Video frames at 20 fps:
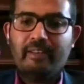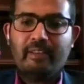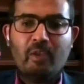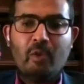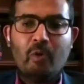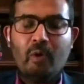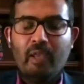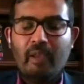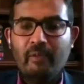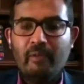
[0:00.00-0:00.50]

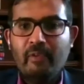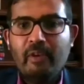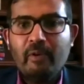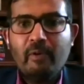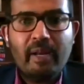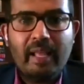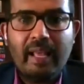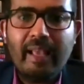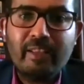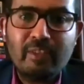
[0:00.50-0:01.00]
So
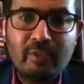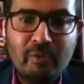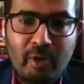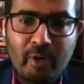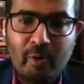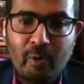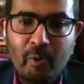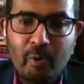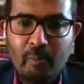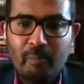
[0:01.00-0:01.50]
everyone has to
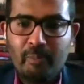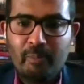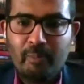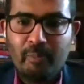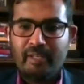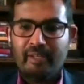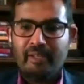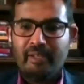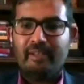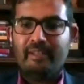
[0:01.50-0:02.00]
adopt
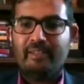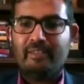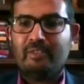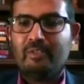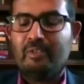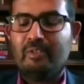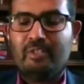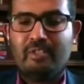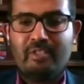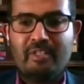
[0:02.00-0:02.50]
it, right? So
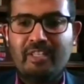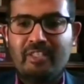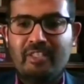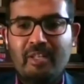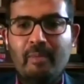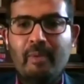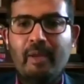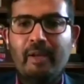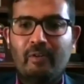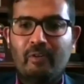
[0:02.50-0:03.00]
it's just
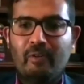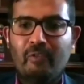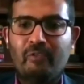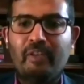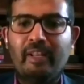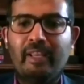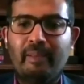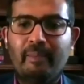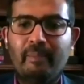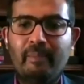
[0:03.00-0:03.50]
a matter of
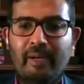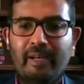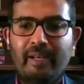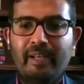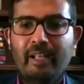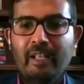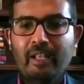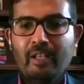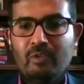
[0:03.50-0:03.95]
time, right?